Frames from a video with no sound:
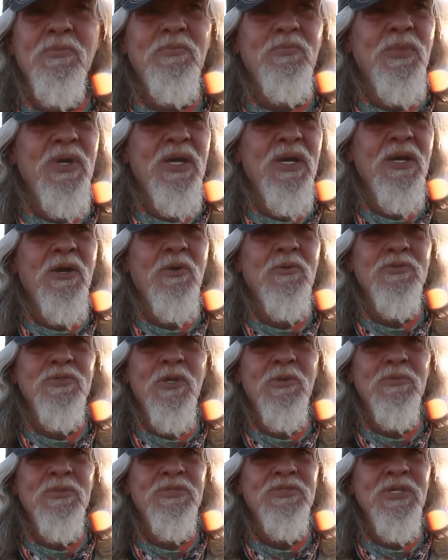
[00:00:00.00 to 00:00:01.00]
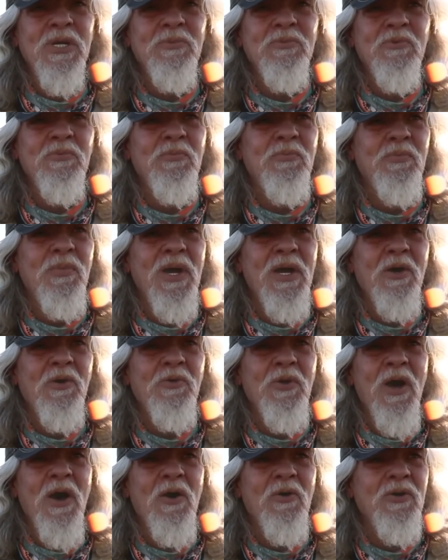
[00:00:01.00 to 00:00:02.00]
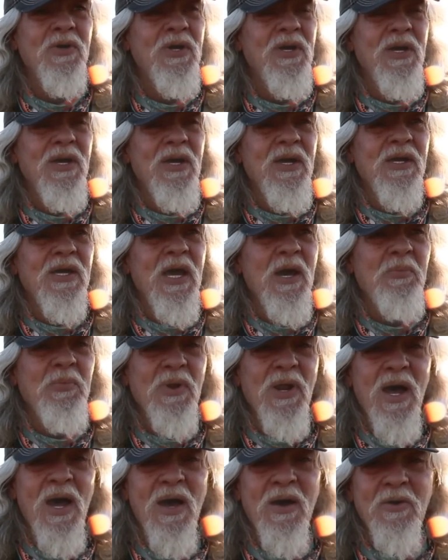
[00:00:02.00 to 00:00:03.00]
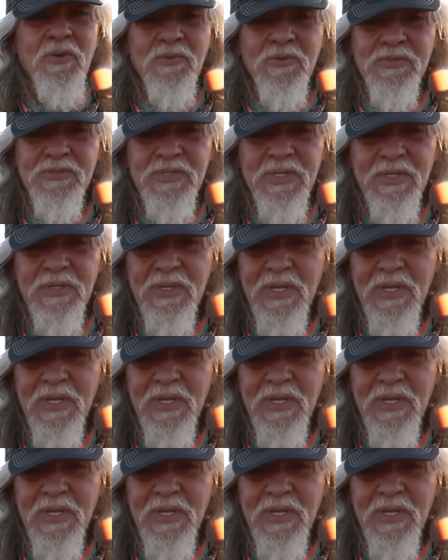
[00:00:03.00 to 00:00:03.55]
Big old German Shepherd, male dog, kept an eye on us.